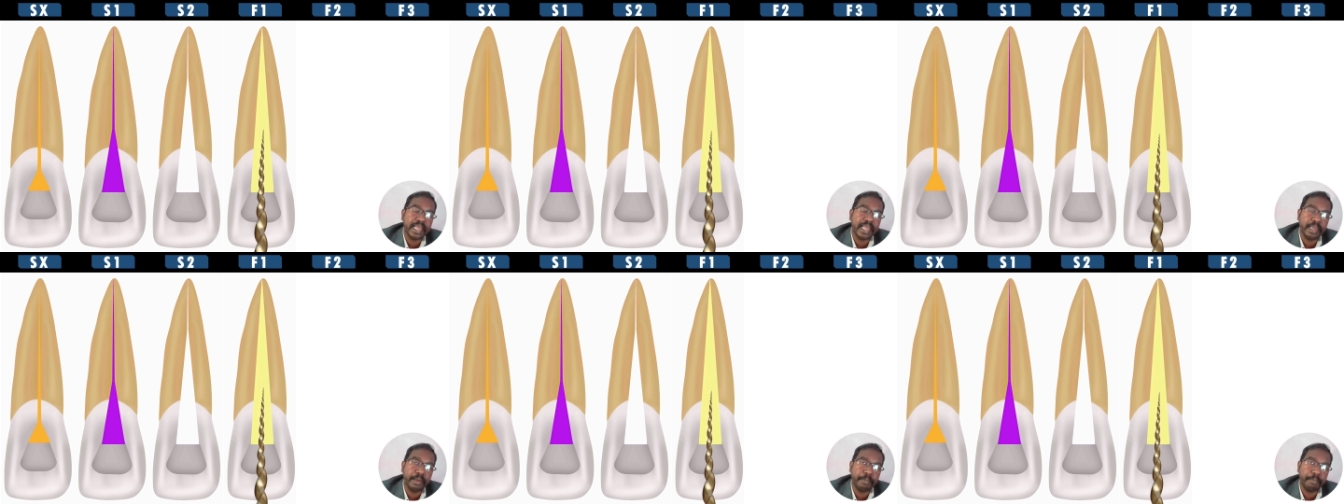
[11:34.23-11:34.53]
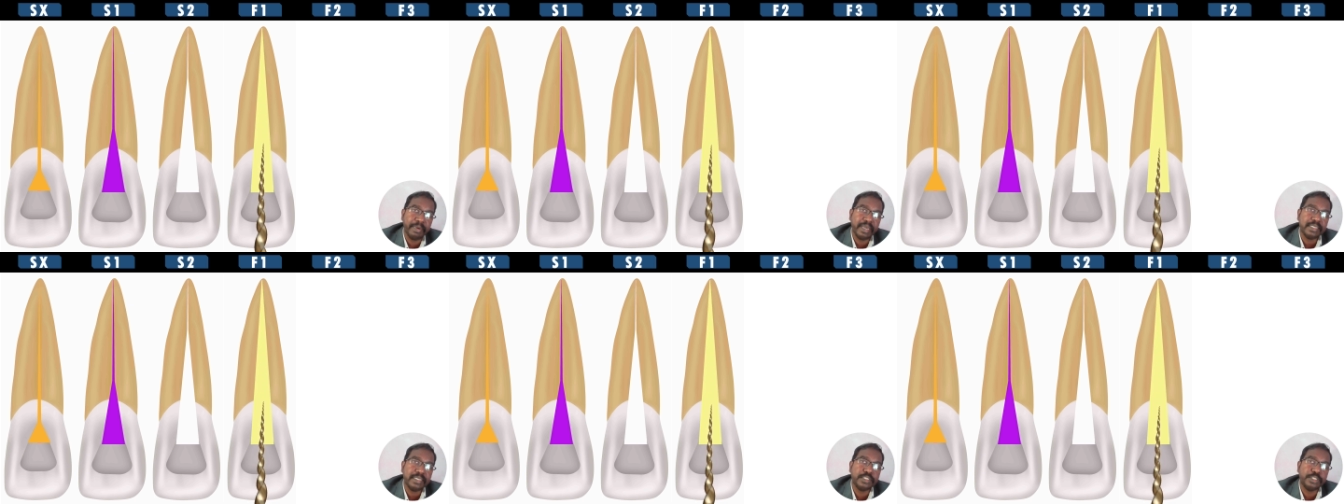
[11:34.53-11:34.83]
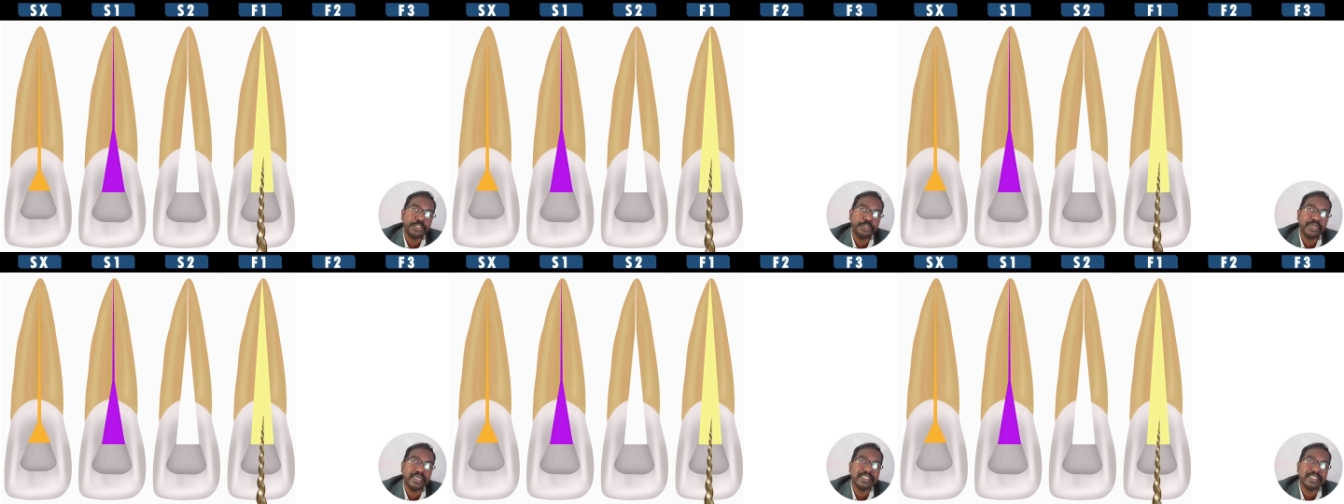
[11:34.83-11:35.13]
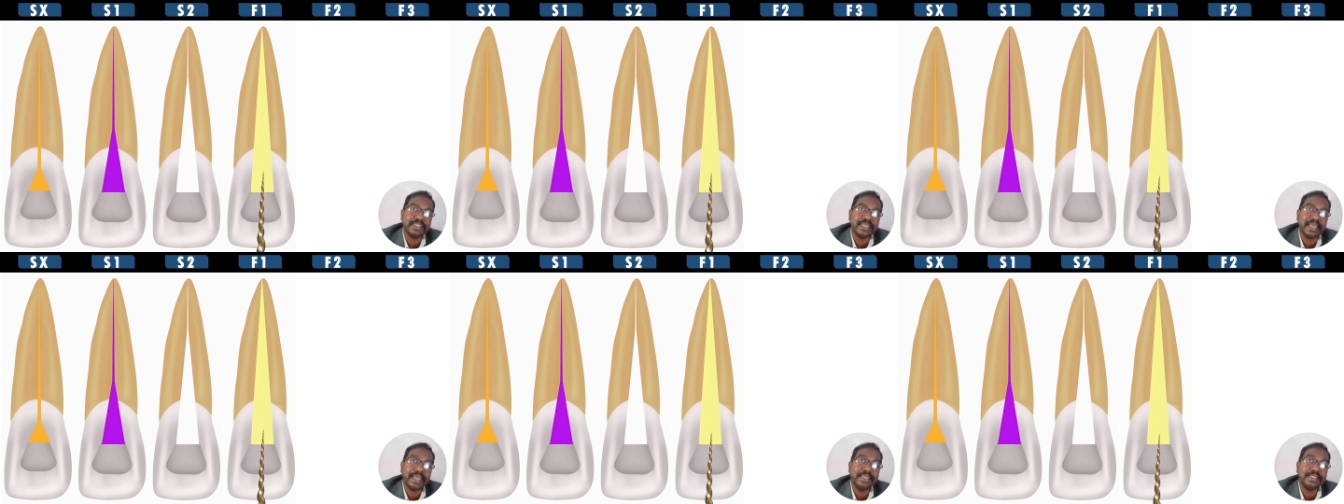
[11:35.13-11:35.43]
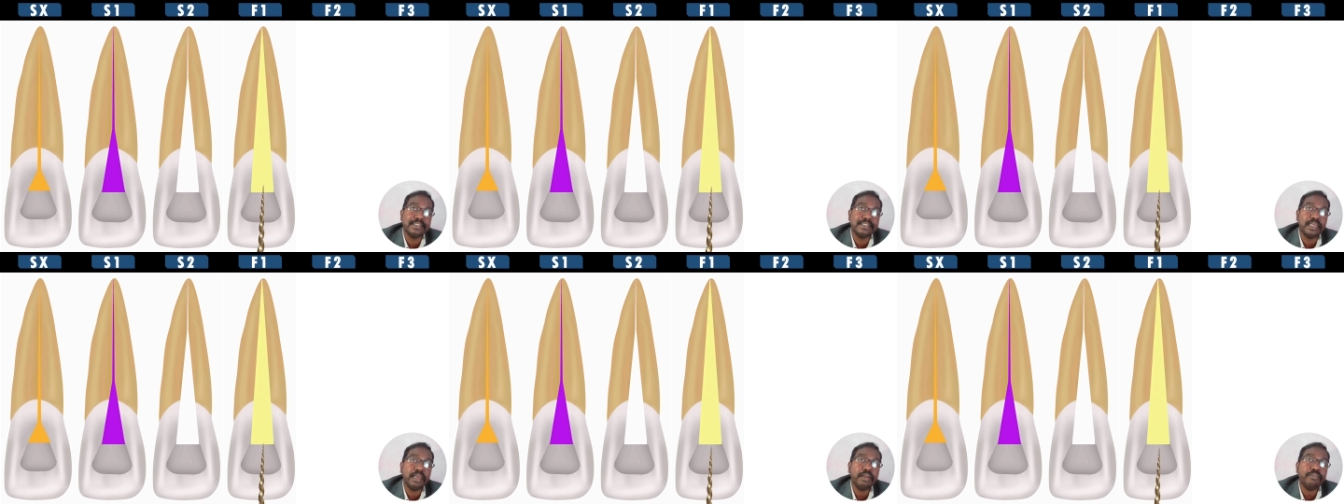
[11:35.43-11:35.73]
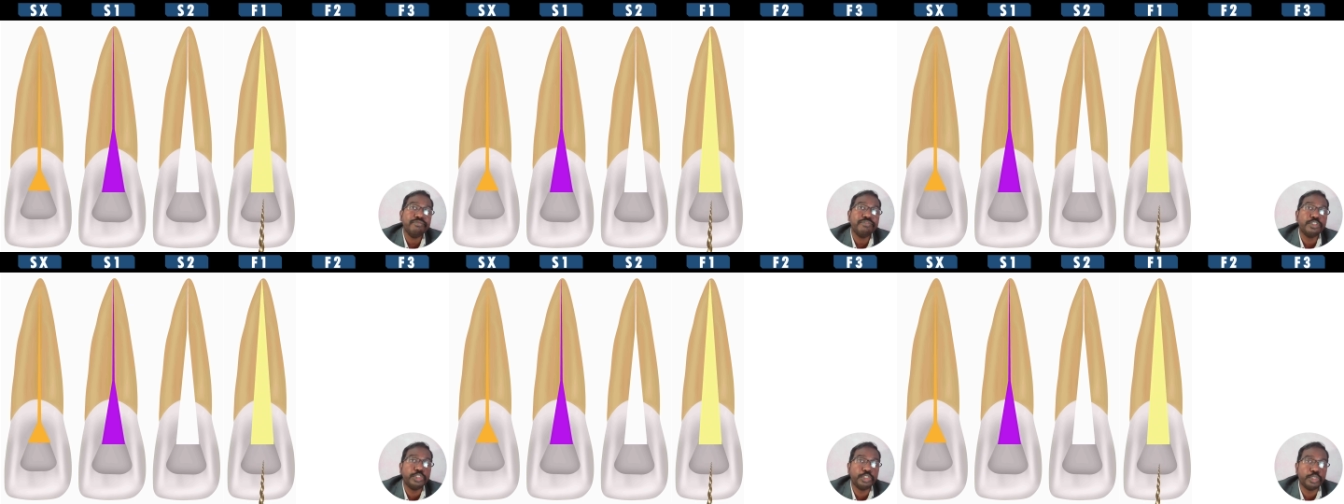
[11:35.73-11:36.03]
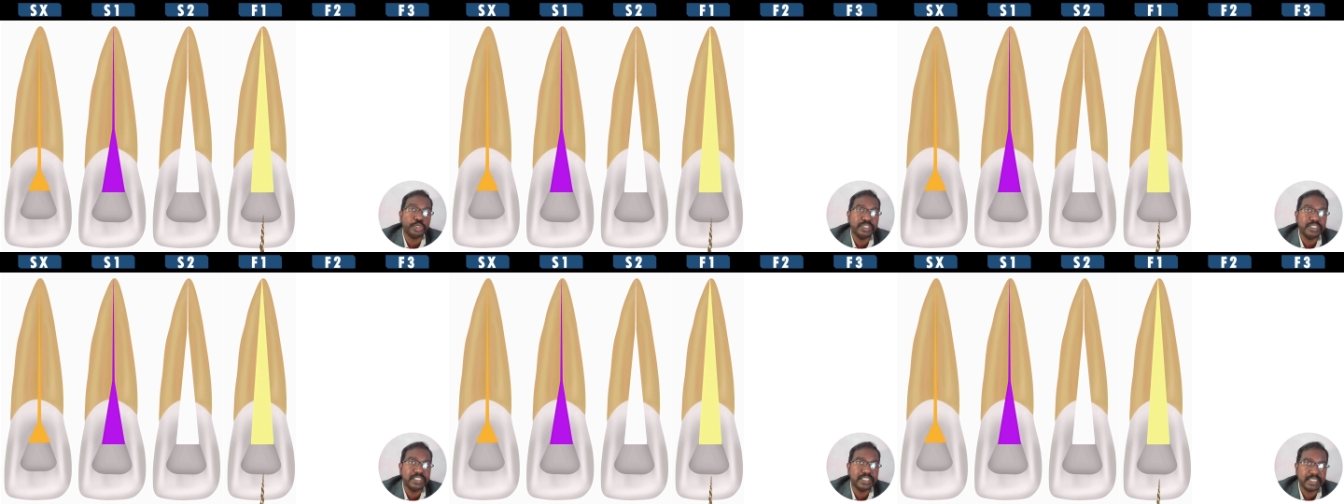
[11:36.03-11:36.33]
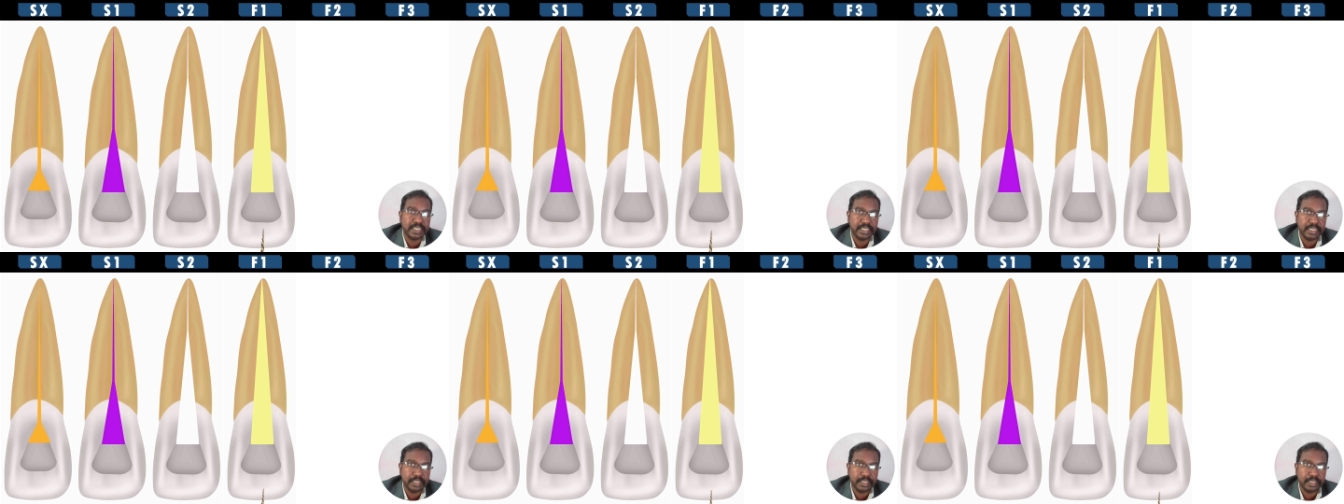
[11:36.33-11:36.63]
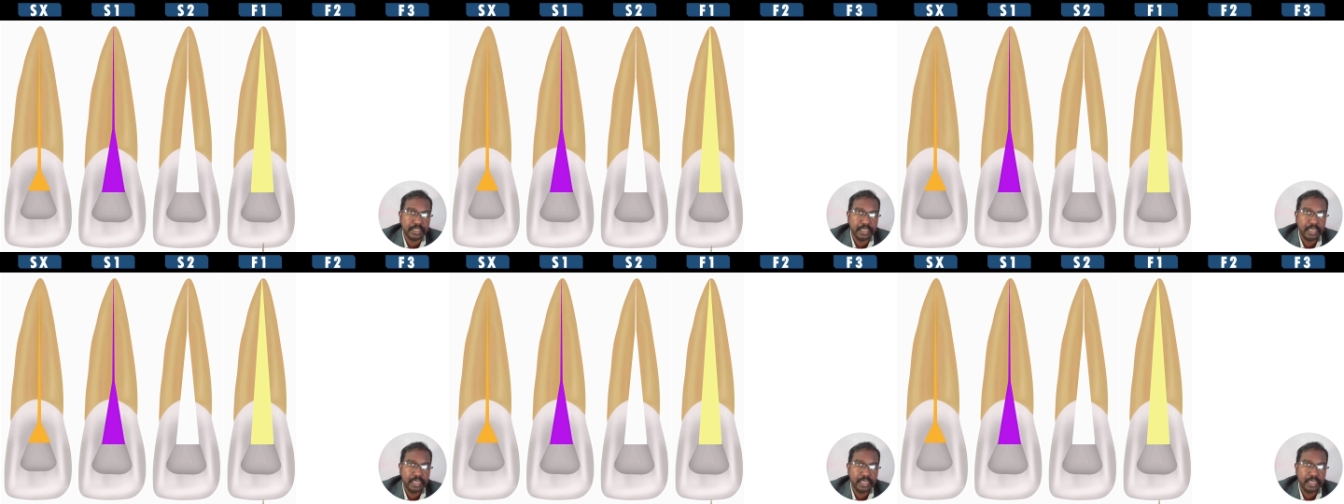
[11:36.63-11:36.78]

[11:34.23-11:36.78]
apex to a size of 20.